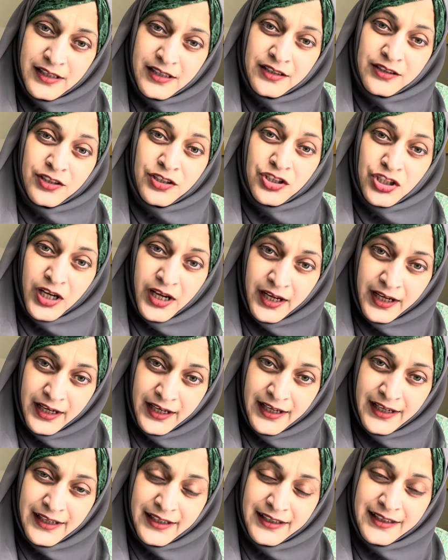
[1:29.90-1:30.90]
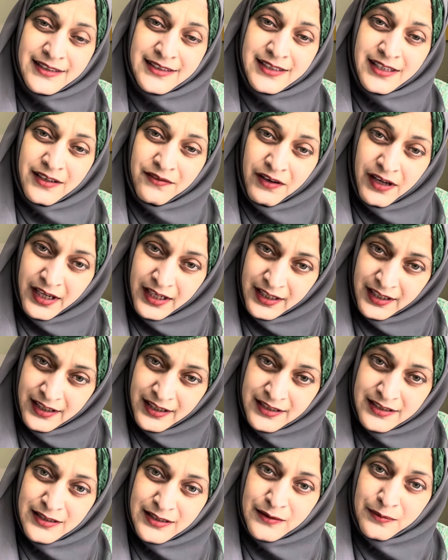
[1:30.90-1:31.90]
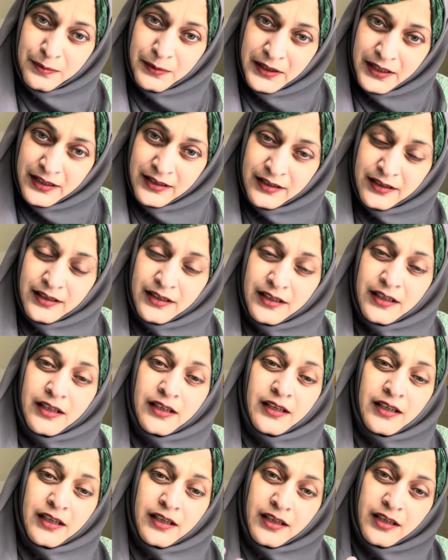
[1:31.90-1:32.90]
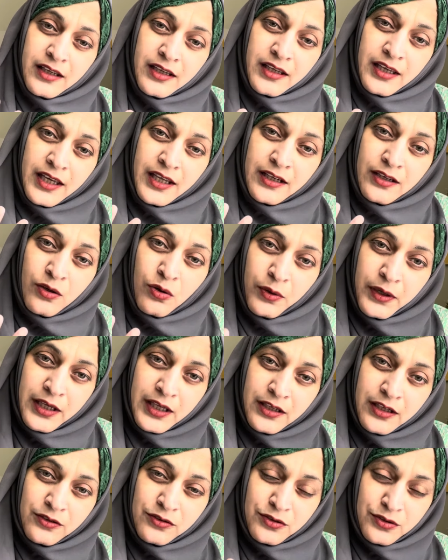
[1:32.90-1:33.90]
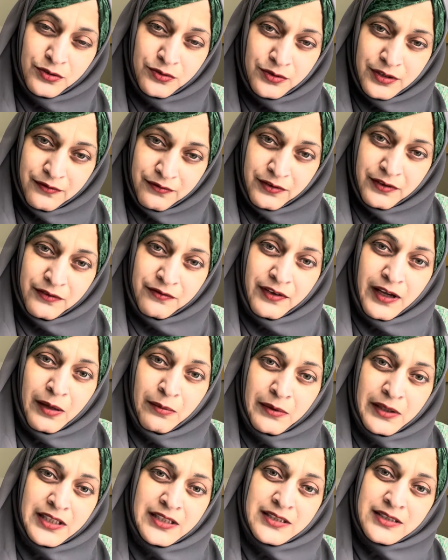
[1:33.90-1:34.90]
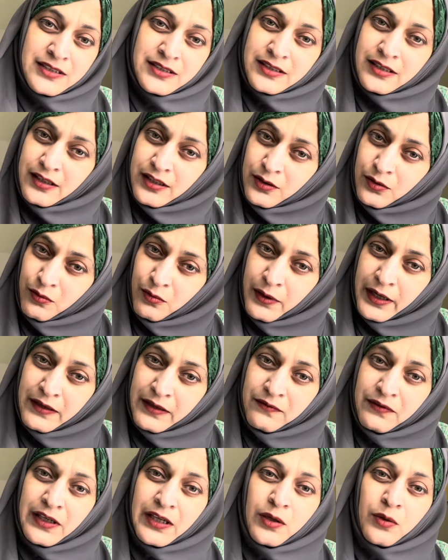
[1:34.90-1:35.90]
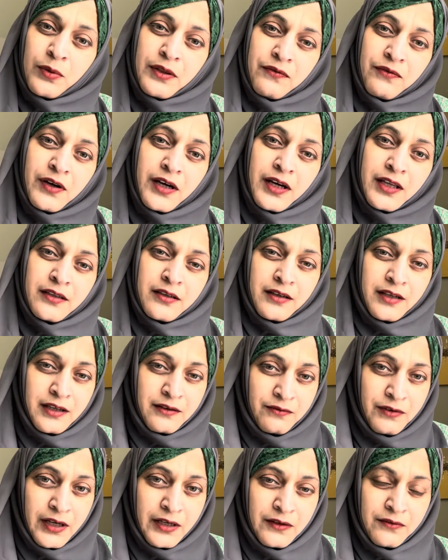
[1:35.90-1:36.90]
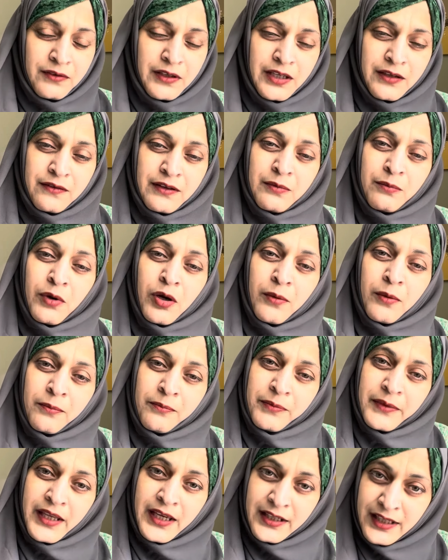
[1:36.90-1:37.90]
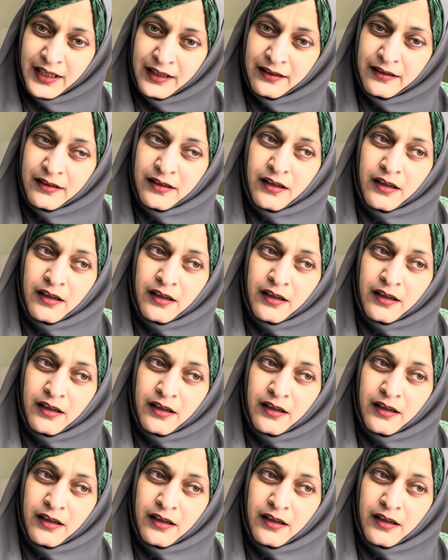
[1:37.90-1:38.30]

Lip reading: the child is divided, split, and going into two different families, you know, 1 week with father and 1 week with mom. And then